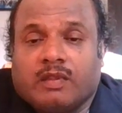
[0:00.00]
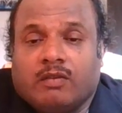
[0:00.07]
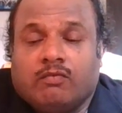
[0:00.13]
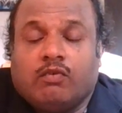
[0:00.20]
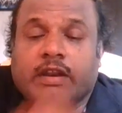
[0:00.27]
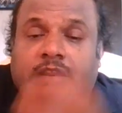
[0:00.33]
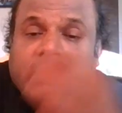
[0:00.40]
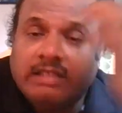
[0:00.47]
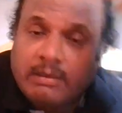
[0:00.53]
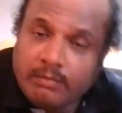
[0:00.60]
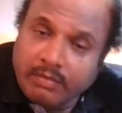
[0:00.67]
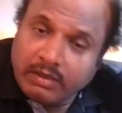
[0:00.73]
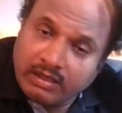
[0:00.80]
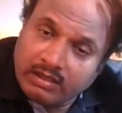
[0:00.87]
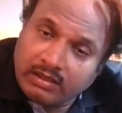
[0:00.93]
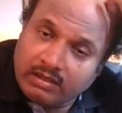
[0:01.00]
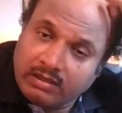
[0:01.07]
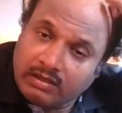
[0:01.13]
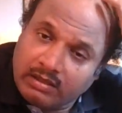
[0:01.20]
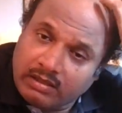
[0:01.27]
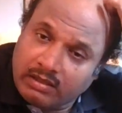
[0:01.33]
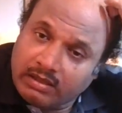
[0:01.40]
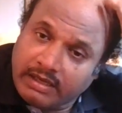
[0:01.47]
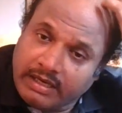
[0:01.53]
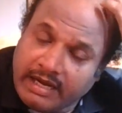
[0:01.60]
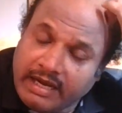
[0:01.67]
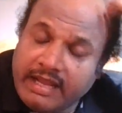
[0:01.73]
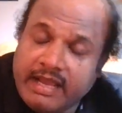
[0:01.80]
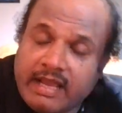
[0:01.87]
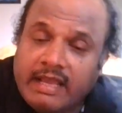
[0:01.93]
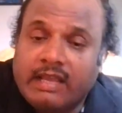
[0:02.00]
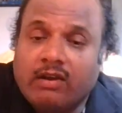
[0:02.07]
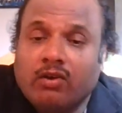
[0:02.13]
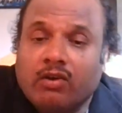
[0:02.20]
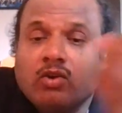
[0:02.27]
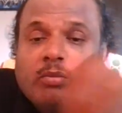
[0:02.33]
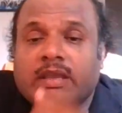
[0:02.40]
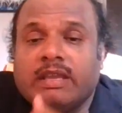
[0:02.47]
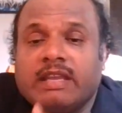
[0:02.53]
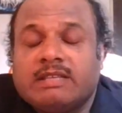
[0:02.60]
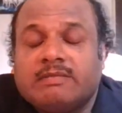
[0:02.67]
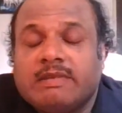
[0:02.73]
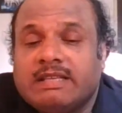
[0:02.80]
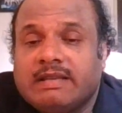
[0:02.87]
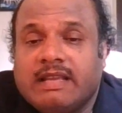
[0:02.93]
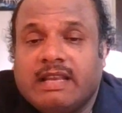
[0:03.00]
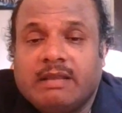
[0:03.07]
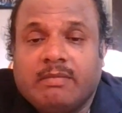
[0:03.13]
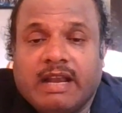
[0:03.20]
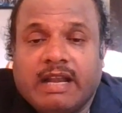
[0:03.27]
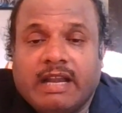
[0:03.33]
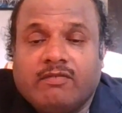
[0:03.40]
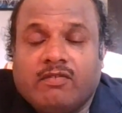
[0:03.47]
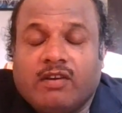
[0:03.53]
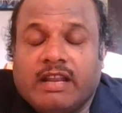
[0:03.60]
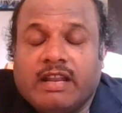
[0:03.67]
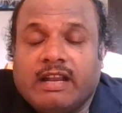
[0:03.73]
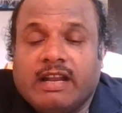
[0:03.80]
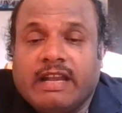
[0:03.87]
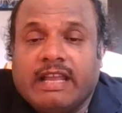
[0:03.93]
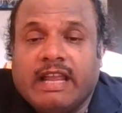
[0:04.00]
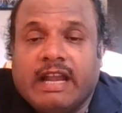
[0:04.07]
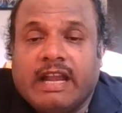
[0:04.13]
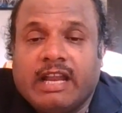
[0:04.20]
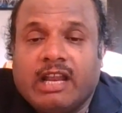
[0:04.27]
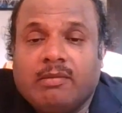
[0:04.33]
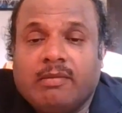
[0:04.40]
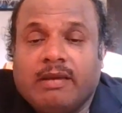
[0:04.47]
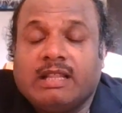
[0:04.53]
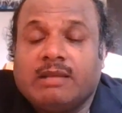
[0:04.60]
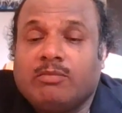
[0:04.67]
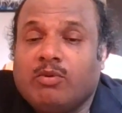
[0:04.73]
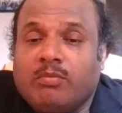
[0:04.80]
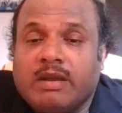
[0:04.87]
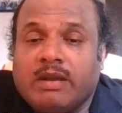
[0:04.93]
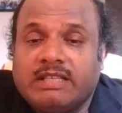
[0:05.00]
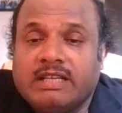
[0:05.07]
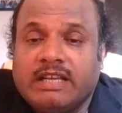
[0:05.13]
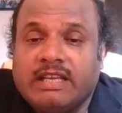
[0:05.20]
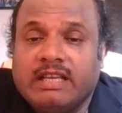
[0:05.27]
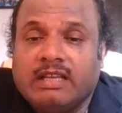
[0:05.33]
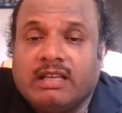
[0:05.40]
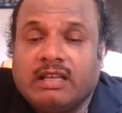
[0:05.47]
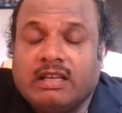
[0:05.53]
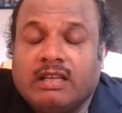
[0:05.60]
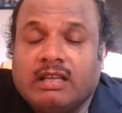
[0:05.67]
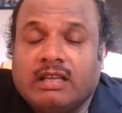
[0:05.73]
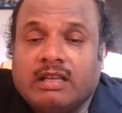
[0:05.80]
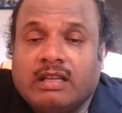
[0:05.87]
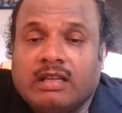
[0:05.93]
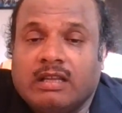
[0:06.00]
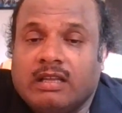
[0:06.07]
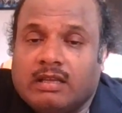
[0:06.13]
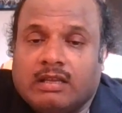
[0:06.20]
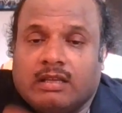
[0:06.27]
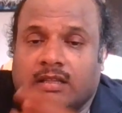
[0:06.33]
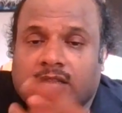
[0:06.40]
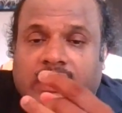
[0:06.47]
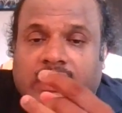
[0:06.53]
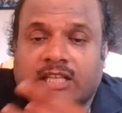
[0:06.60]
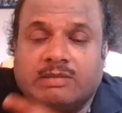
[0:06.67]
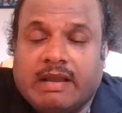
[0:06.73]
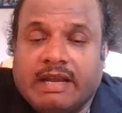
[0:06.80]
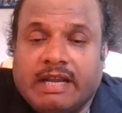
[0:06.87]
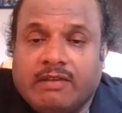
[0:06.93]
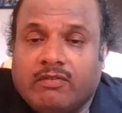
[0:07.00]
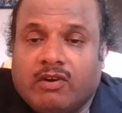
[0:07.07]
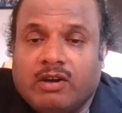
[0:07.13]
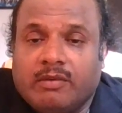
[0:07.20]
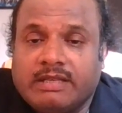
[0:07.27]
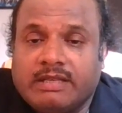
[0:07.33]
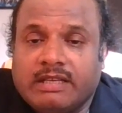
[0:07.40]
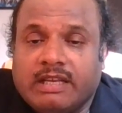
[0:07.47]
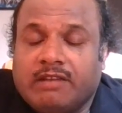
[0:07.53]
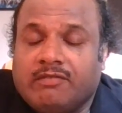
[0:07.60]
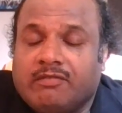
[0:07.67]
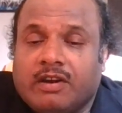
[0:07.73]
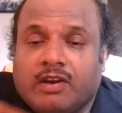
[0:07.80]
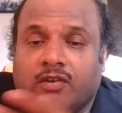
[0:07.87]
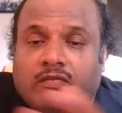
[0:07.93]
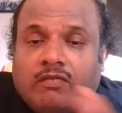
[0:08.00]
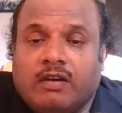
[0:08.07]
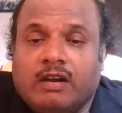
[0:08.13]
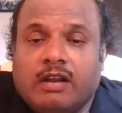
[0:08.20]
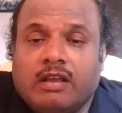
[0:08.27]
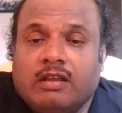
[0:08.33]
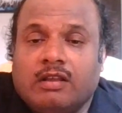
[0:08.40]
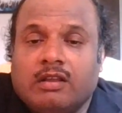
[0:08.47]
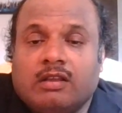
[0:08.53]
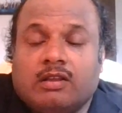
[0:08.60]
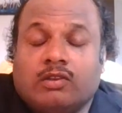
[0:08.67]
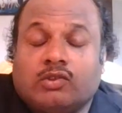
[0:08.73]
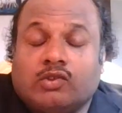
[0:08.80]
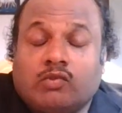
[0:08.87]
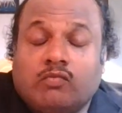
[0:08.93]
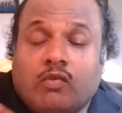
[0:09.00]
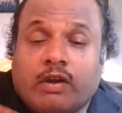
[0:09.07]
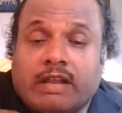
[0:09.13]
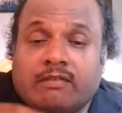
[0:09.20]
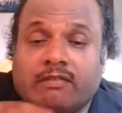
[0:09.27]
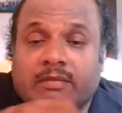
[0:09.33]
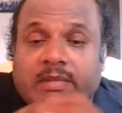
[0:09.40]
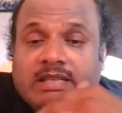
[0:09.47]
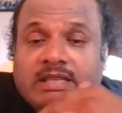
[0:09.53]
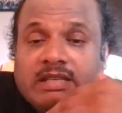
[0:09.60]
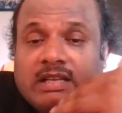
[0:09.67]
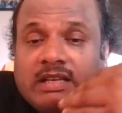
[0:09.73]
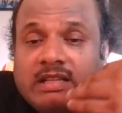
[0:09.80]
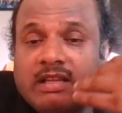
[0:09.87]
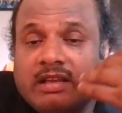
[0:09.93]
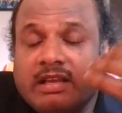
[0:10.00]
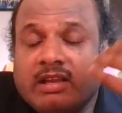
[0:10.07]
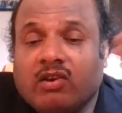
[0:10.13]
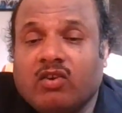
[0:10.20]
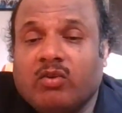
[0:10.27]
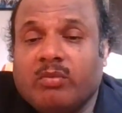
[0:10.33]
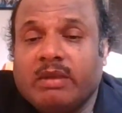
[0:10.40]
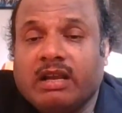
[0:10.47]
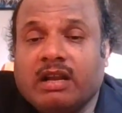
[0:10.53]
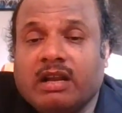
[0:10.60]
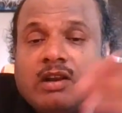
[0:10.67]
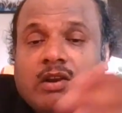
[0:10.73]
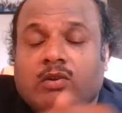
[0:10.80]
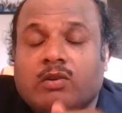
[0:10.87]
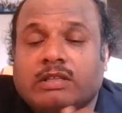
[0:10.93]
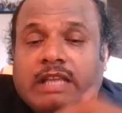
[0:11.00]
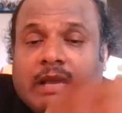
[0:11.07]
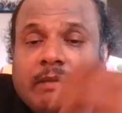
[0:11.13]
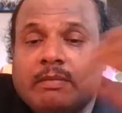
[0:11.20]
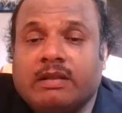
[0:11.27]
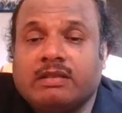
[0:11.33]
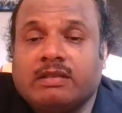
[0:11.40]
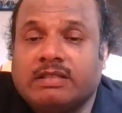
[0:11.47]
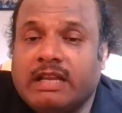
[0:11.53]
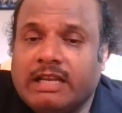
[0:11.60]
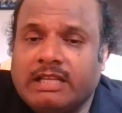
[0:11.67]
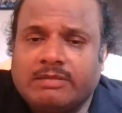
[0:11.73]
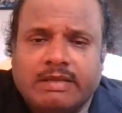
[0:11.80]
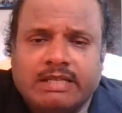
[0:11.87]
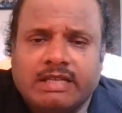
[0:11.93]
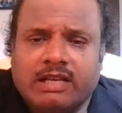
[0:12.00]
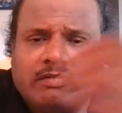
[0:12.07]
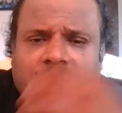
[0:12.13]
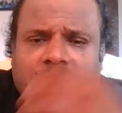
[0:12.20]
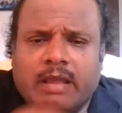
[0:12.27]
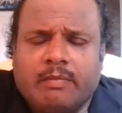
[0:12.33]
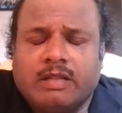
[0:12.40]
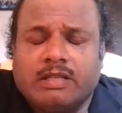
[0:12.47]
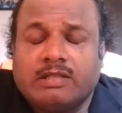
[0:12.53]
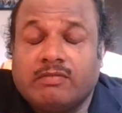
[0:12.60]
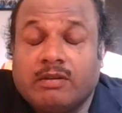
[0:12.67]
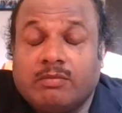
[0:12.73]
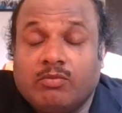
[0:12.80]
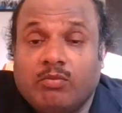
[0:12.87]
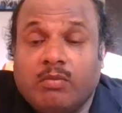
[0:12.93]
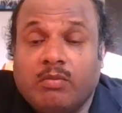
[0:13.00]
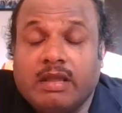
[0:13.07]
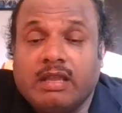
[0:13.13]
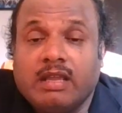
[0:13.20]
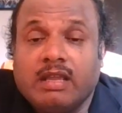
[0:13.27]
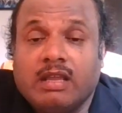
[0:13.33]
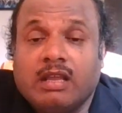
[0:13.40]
For example, India economic is basically by default getting handled by the Mumbai city, that is by default basically in front of world. So whatever basically the economic controls happen, that is basically what happens from Mumbai.